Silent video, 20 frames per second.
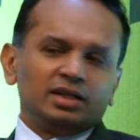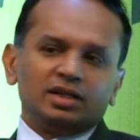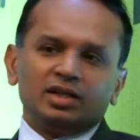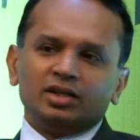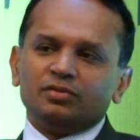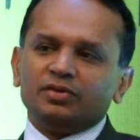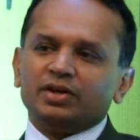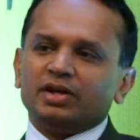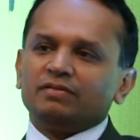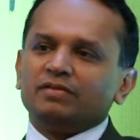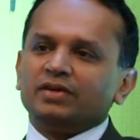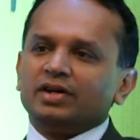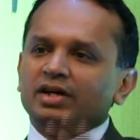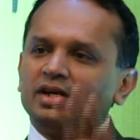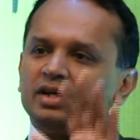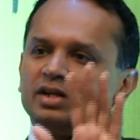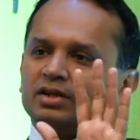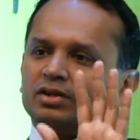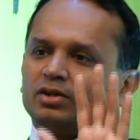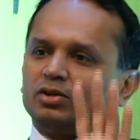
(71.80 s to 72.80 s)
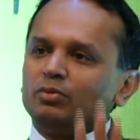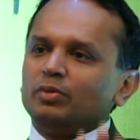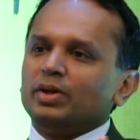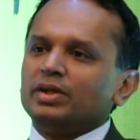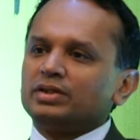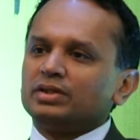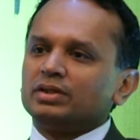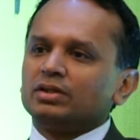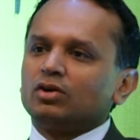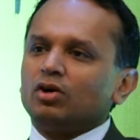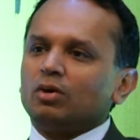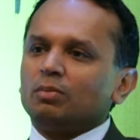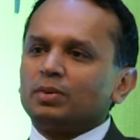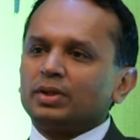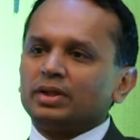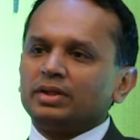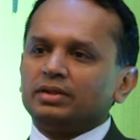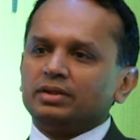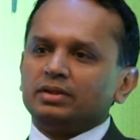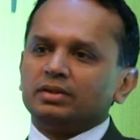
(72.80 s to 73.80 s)
If you have a conventional
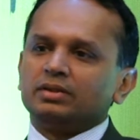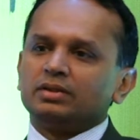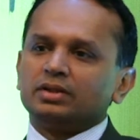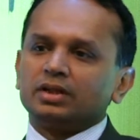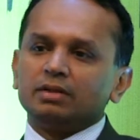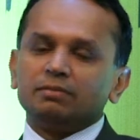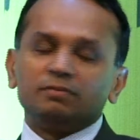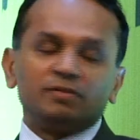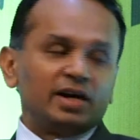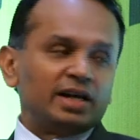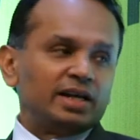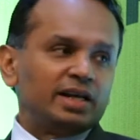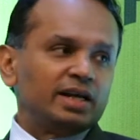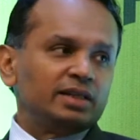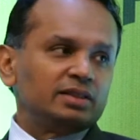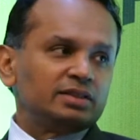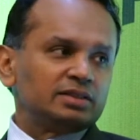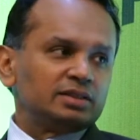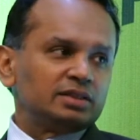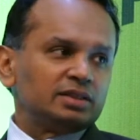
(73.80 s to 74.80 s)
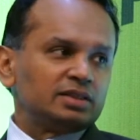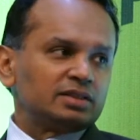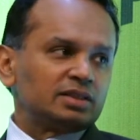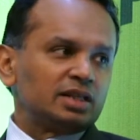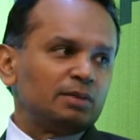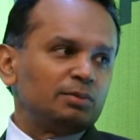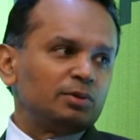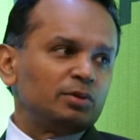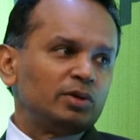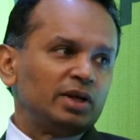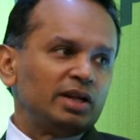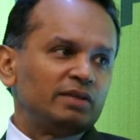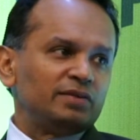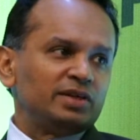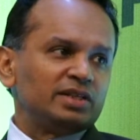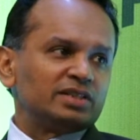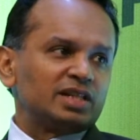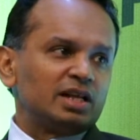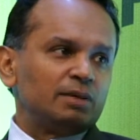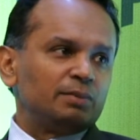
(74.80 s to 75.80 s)
corporate term finance, Islamic will have an
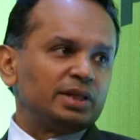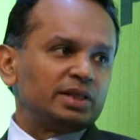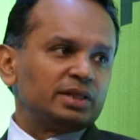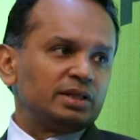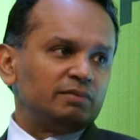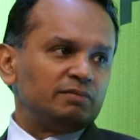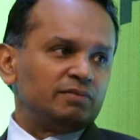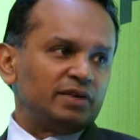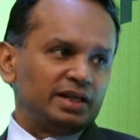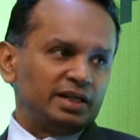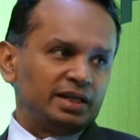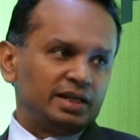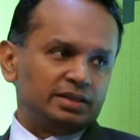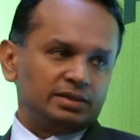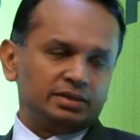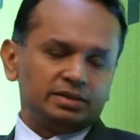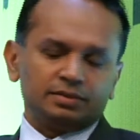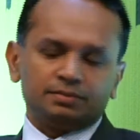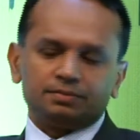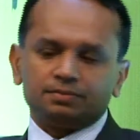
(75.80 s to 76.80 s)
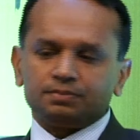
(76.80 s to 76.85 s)
Islamic term finance.